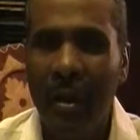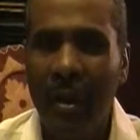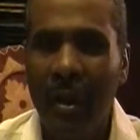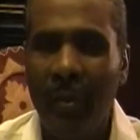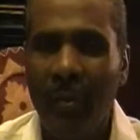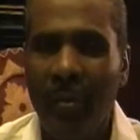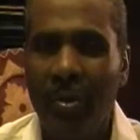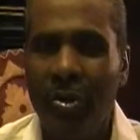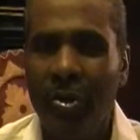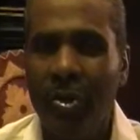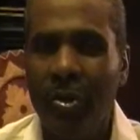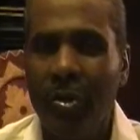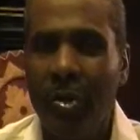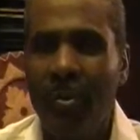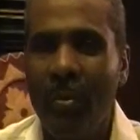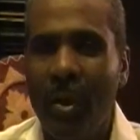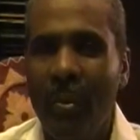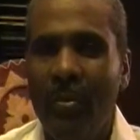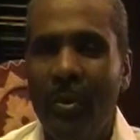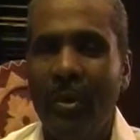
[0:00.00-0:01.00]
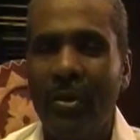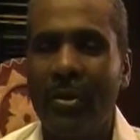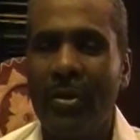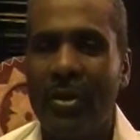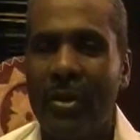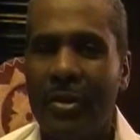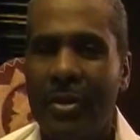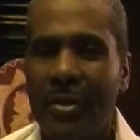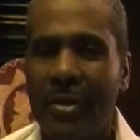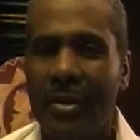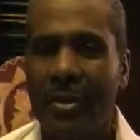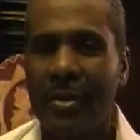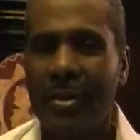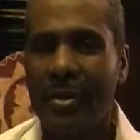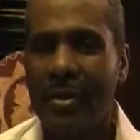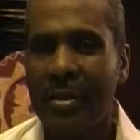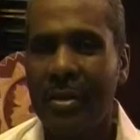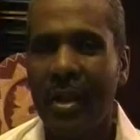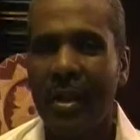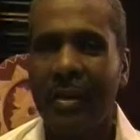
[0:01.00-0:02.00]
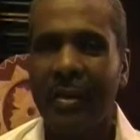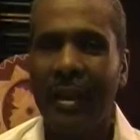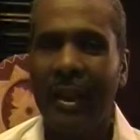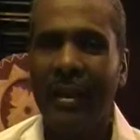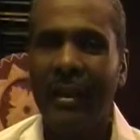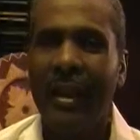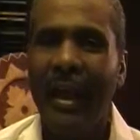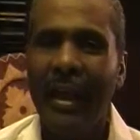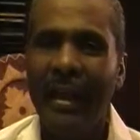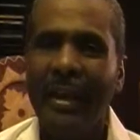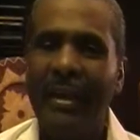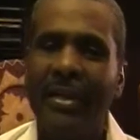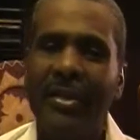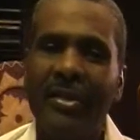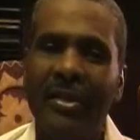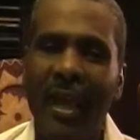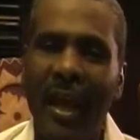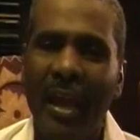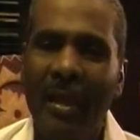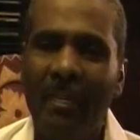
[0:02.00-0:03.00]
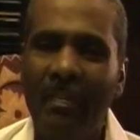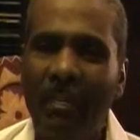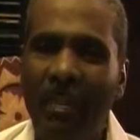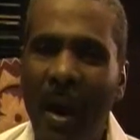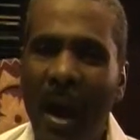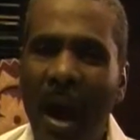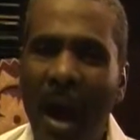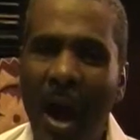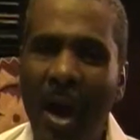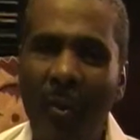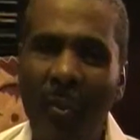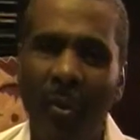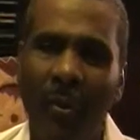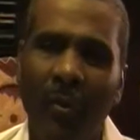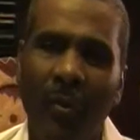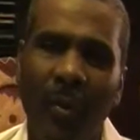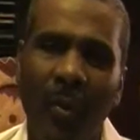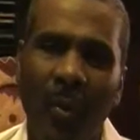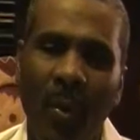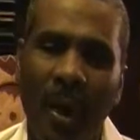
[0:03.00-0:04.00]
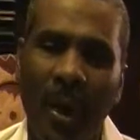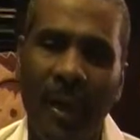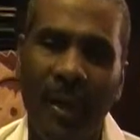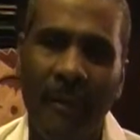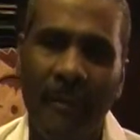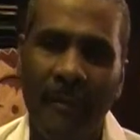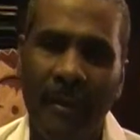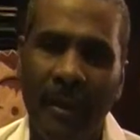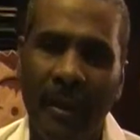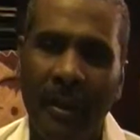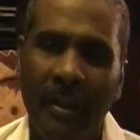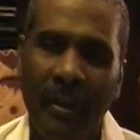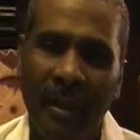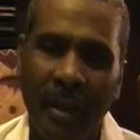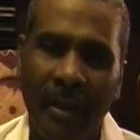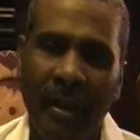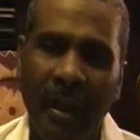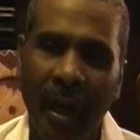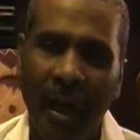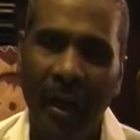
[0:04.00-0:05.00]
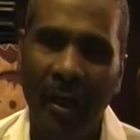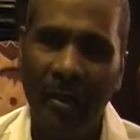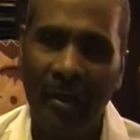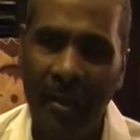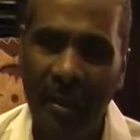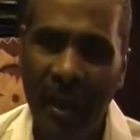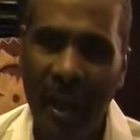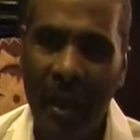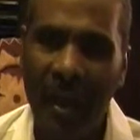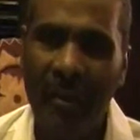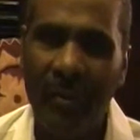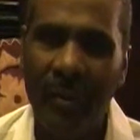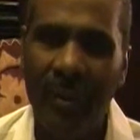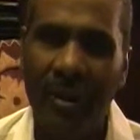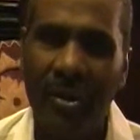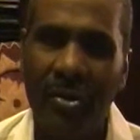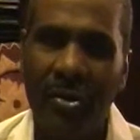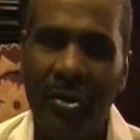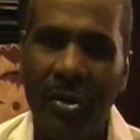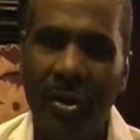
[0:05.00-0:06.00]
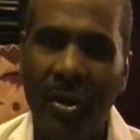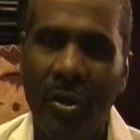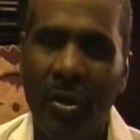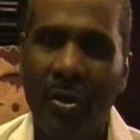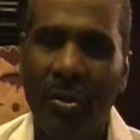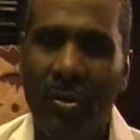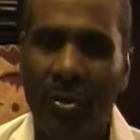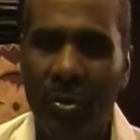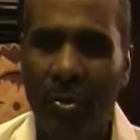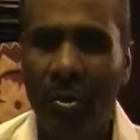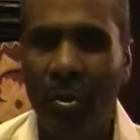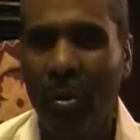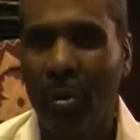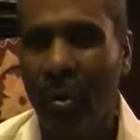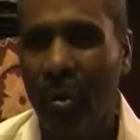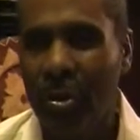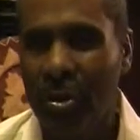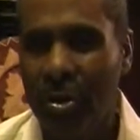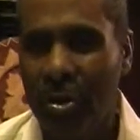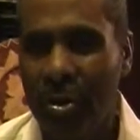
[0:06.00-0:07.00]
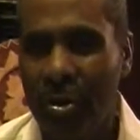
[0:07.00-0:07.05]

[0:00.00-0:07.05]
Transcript: And I want you to know, my brothers and sisters, that that is a powerful way that God gave us through the Lord